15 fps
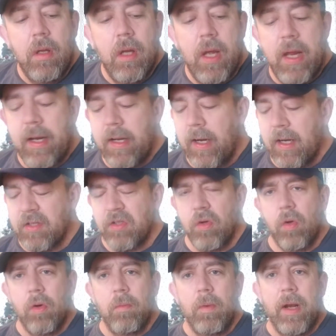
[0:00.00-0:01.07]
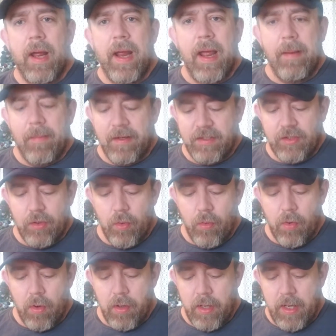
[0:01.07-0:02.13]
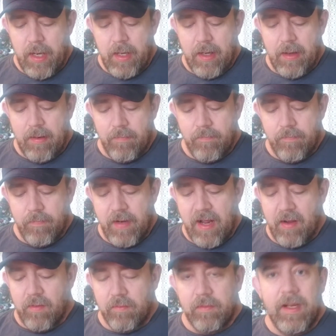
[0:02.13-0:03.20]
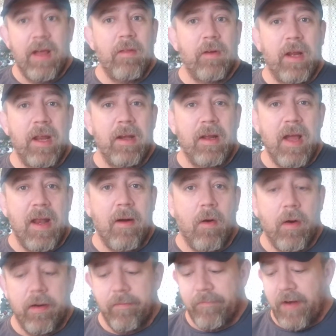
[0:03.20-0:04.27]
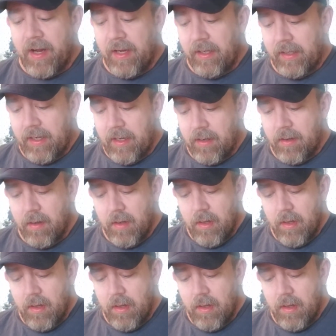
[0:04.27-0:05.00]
and then I sold them when I had my store, and then now they're getting kind of hard to find again.